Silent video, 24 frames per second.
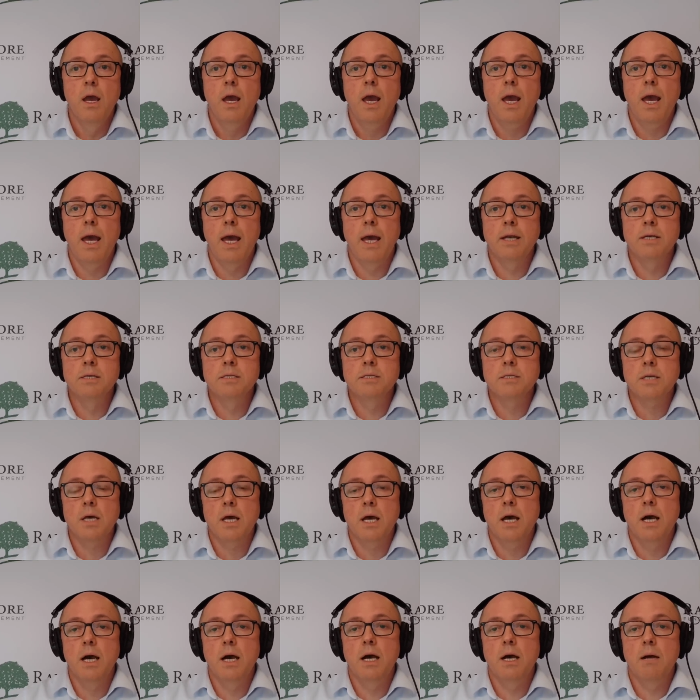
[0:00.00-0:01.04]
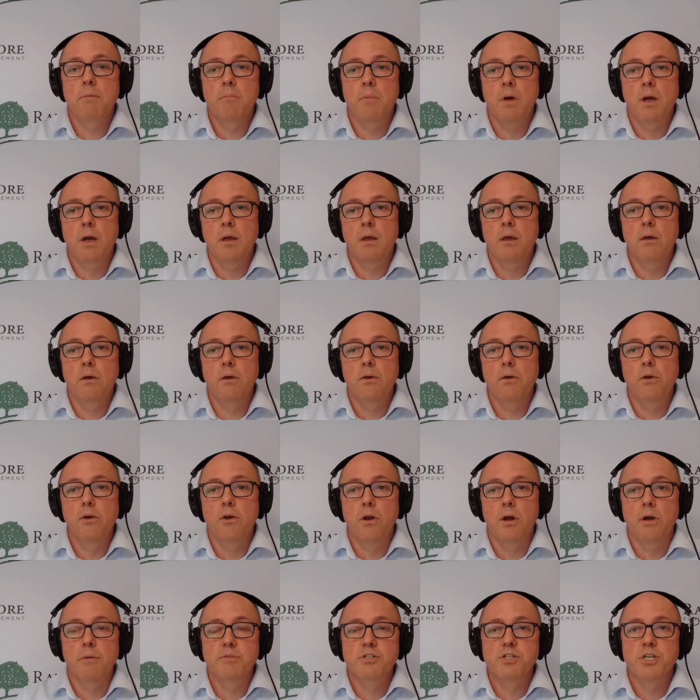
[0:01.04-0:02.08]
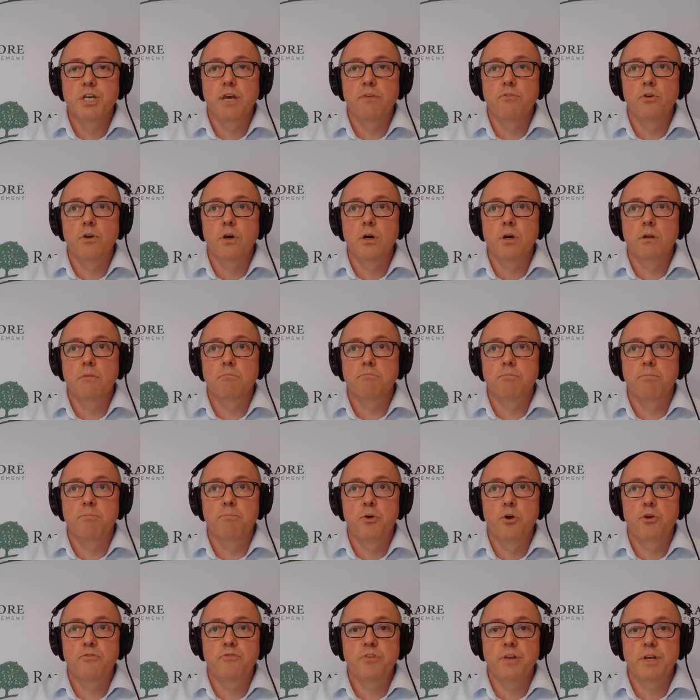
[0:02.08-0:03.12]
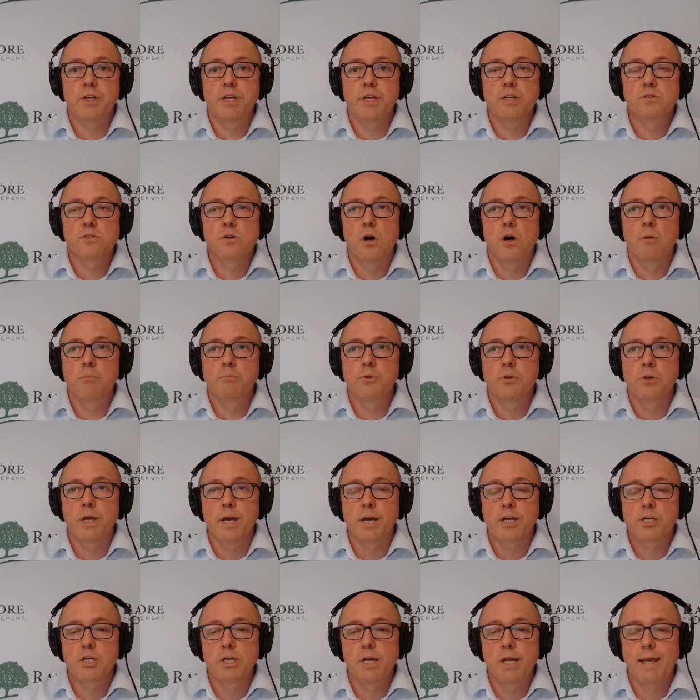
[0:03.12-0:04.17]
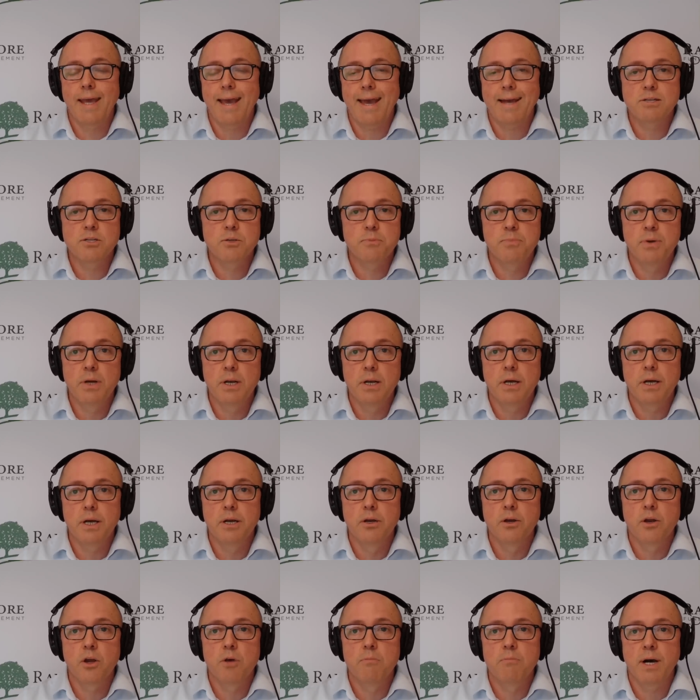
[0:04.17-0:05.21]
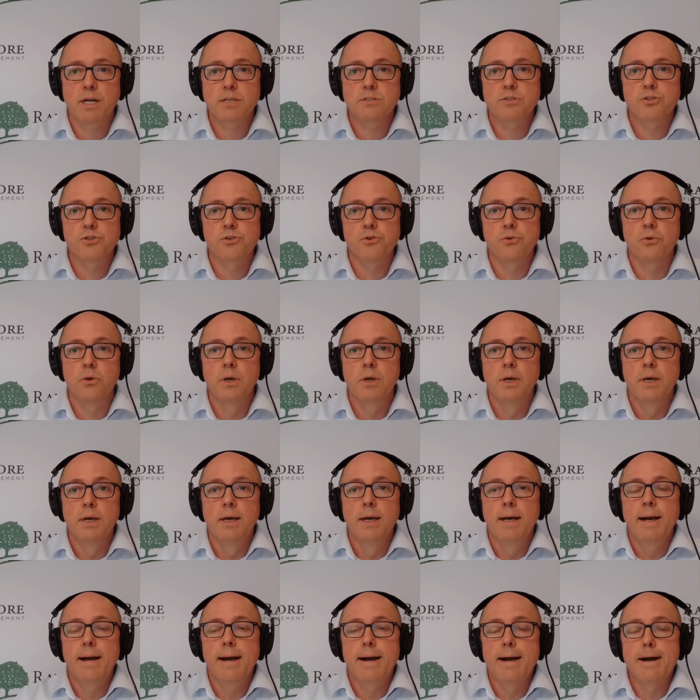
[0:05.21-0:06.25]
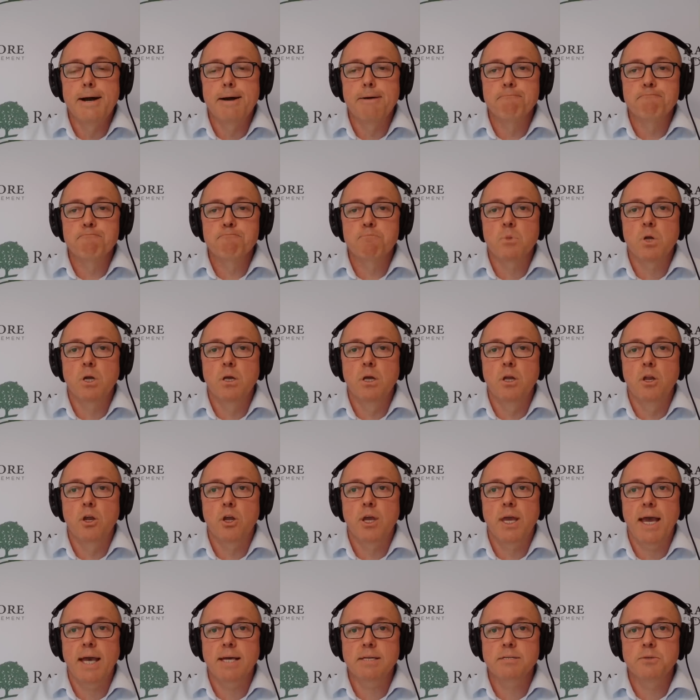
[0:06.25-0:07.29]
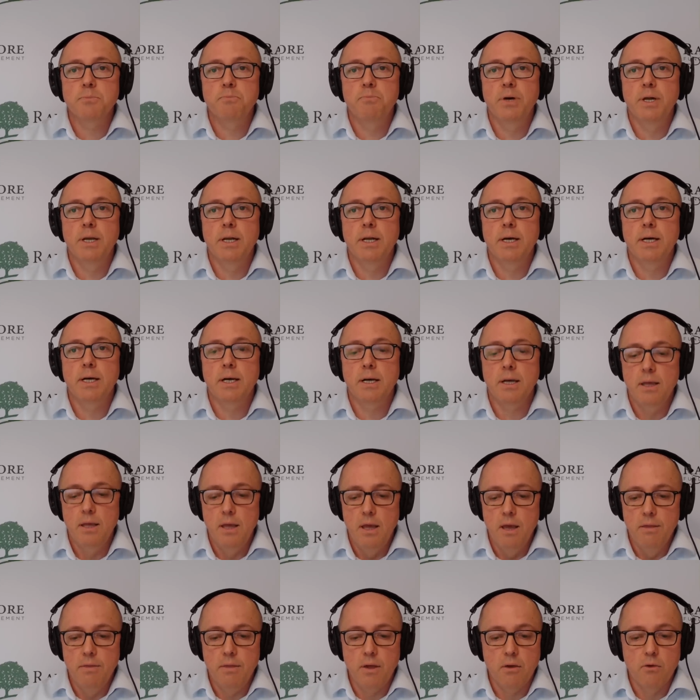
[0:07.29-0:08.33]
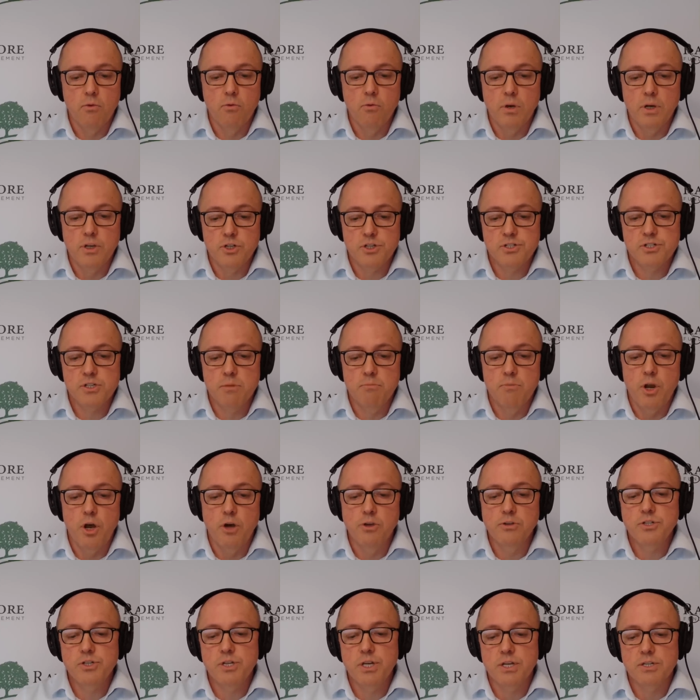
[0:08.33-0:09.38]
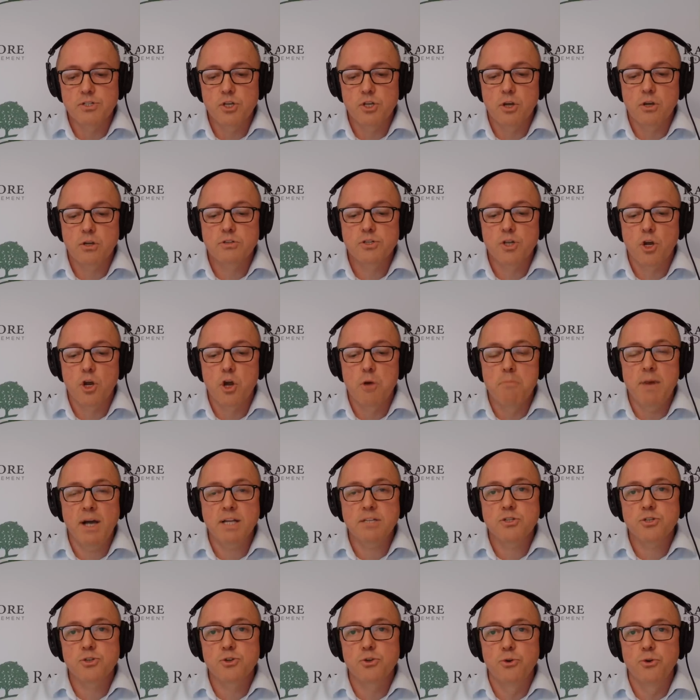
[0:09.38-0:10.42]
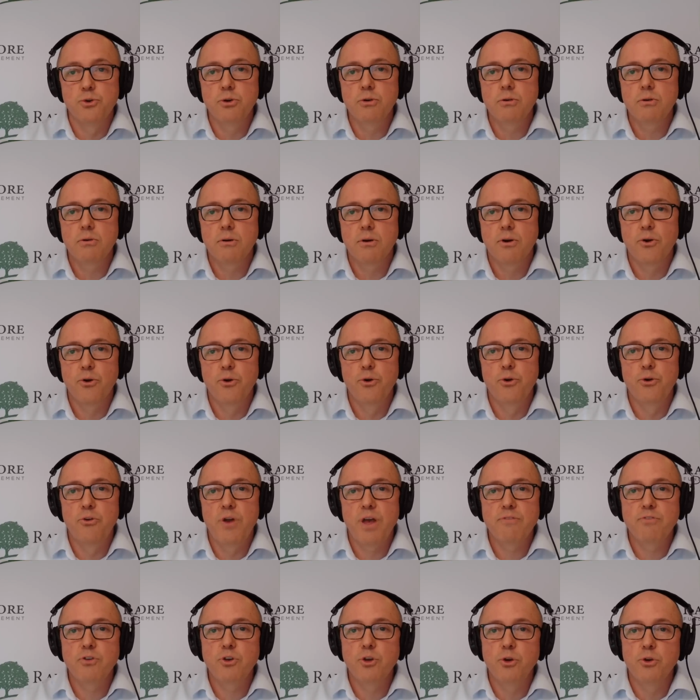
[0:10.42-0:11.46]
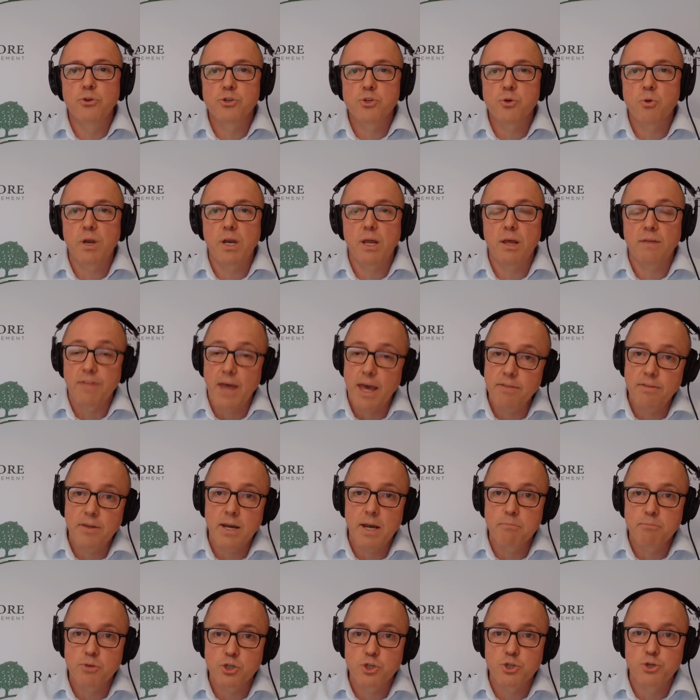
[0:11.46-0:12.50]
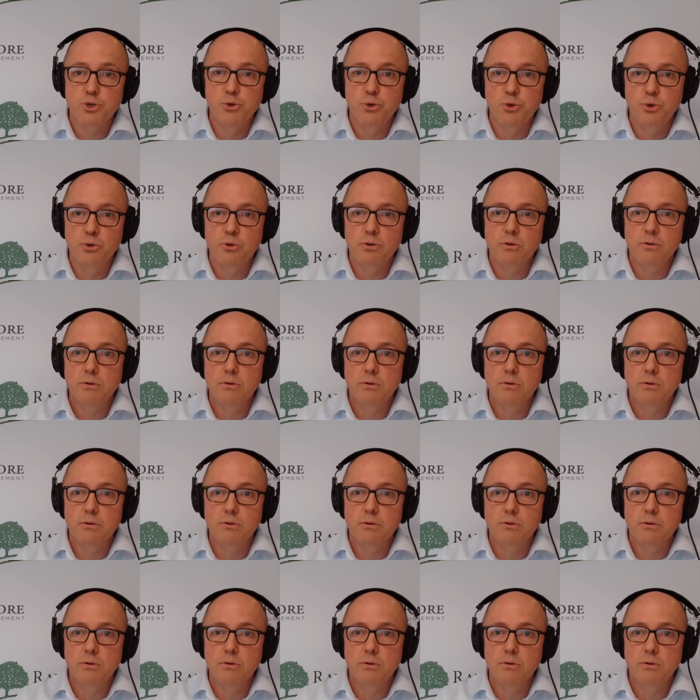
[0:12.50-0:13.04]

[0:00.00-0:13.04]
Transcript: and um, you know, to give you a perfect example, actually, Caterpillar and Komatsu. Um, you know, Caterpillar. Just some notes here. So, so Komatsu grew revenue twenty. They're the number two